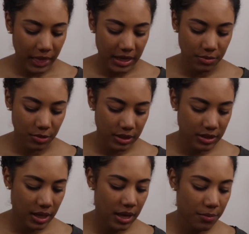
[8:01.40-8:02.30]
is I'm gonna
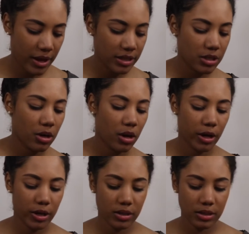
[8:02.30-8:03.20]
take my
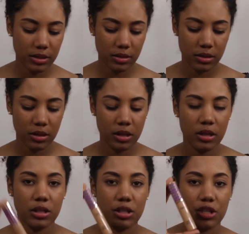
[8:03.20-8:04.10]
Tarte
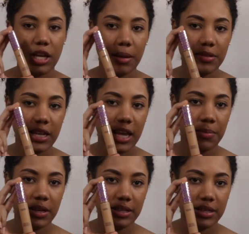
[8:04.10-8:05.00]
Shape
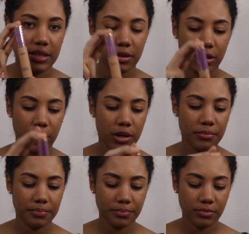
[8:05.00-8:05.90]
Tape Concealer,
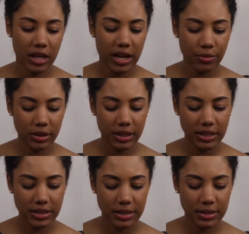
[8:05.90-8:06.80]
and I really like
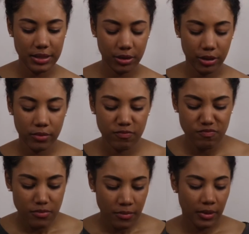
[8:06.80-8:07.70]
this concealer.
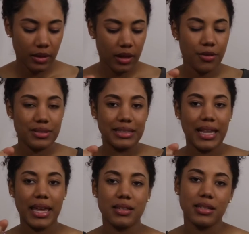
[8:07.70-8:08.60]
I was
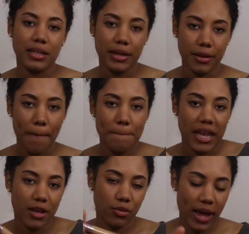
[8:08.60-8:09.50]
late to the
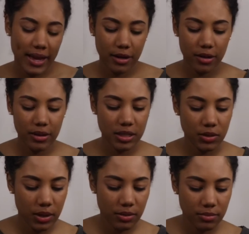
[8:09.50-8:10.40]
bandwagon on this
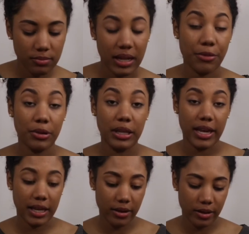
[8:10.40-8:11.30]
one, but I really
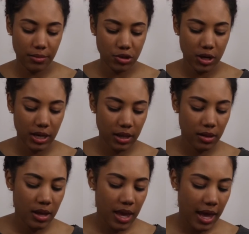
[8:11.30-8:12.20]
like it now that I'm trying it.
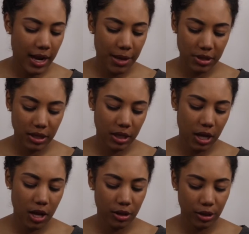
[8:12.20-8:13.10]
And I'm in the
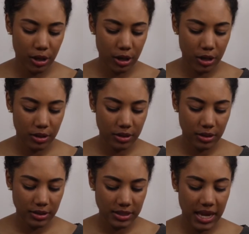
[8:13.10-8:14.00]
color
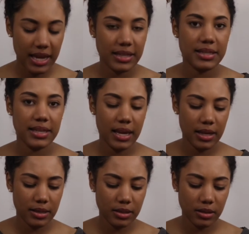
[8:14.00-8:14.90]
Tan
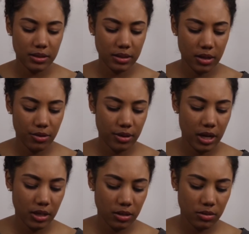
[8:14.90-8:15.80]
Sand is the color that
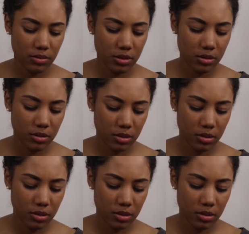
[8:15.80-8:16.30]
I use.